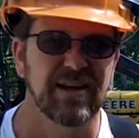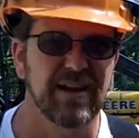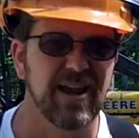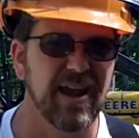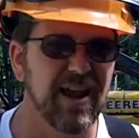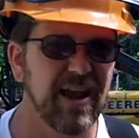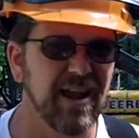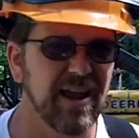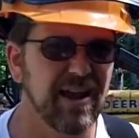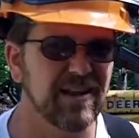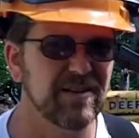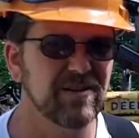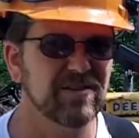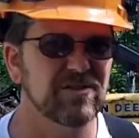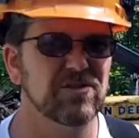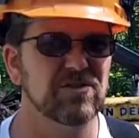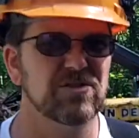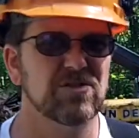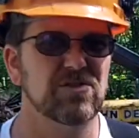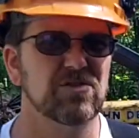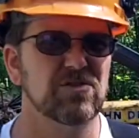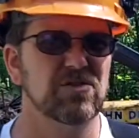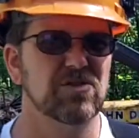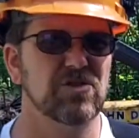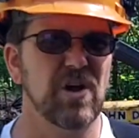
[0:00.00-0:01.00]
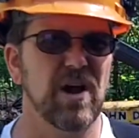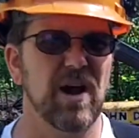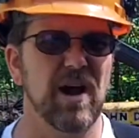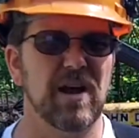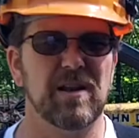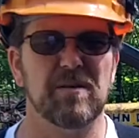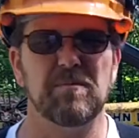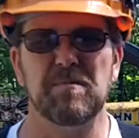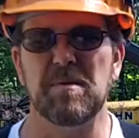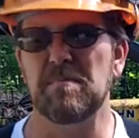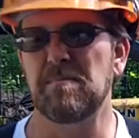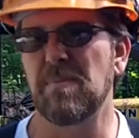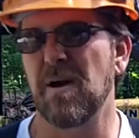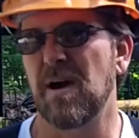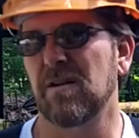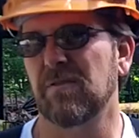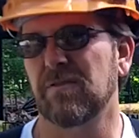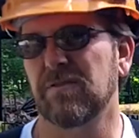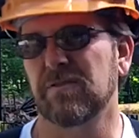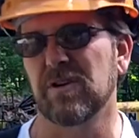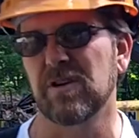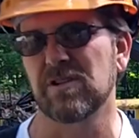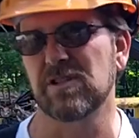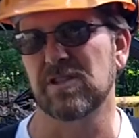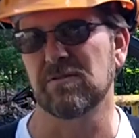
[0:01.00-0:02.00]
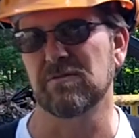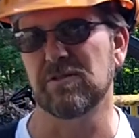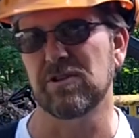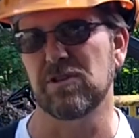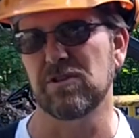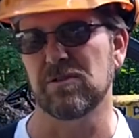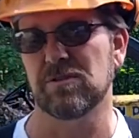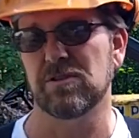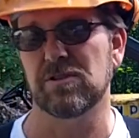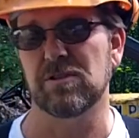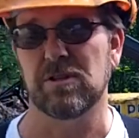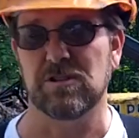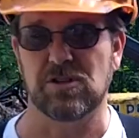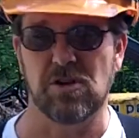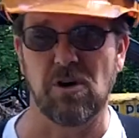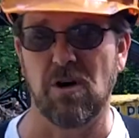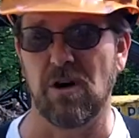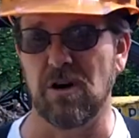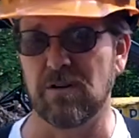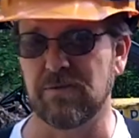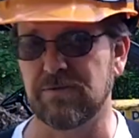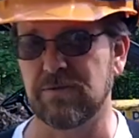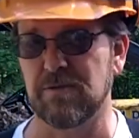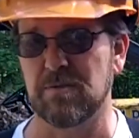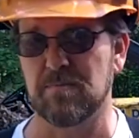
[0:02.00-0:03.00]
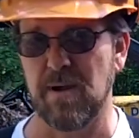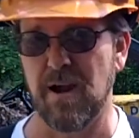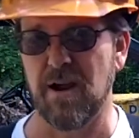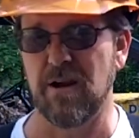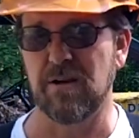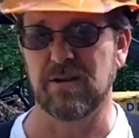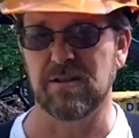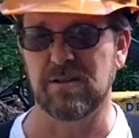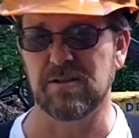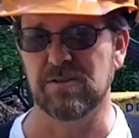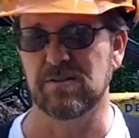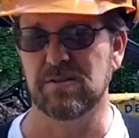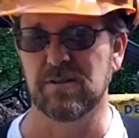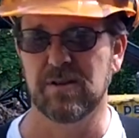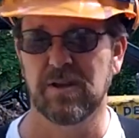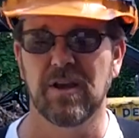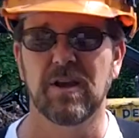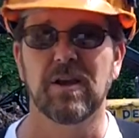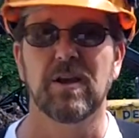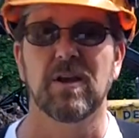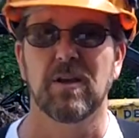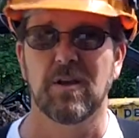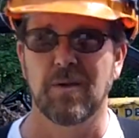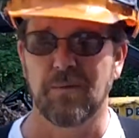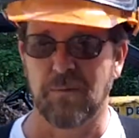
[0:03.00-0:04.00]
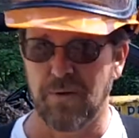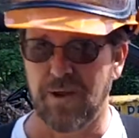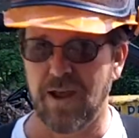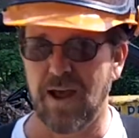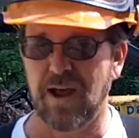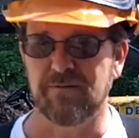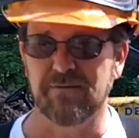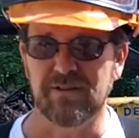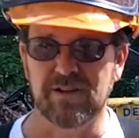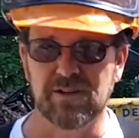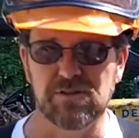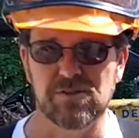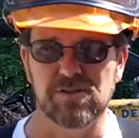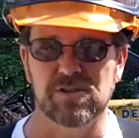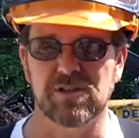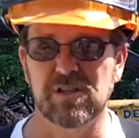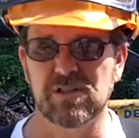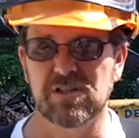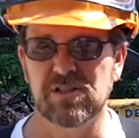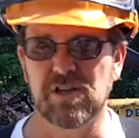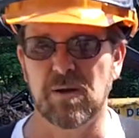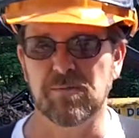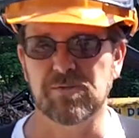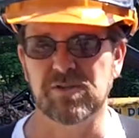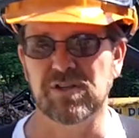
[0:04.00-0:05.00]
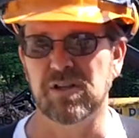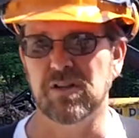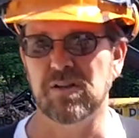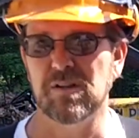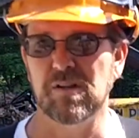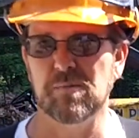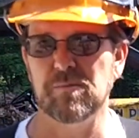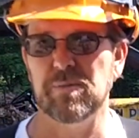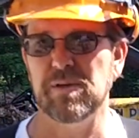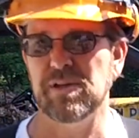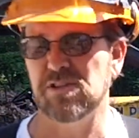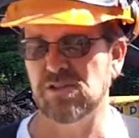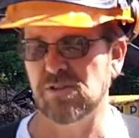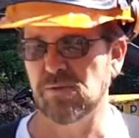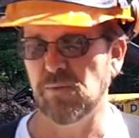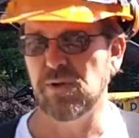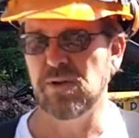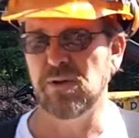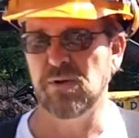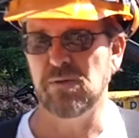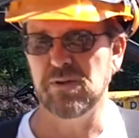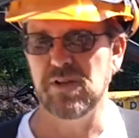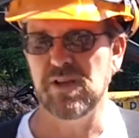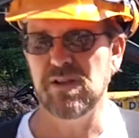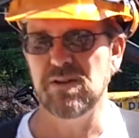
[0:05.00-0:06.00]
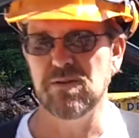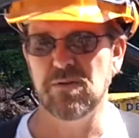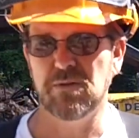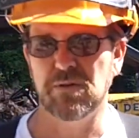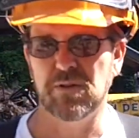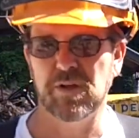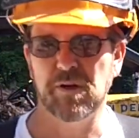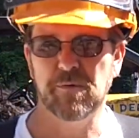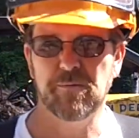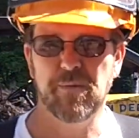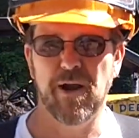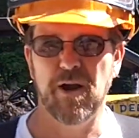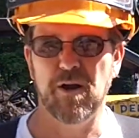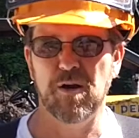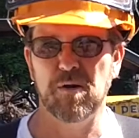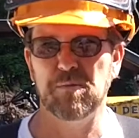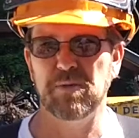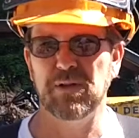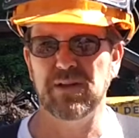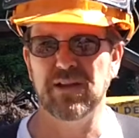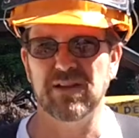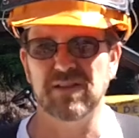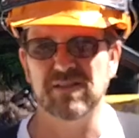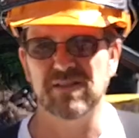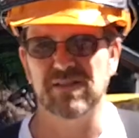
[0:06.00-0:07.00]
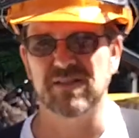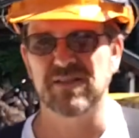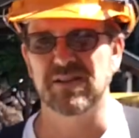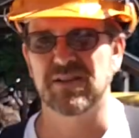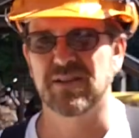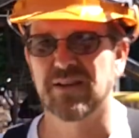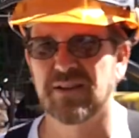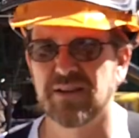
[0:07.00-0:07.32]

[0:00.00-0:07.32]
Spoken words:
and try to be better for us to reduce. It's hard for Americans. We got to reduce consumption a little bit so we don't need nuclear power plants.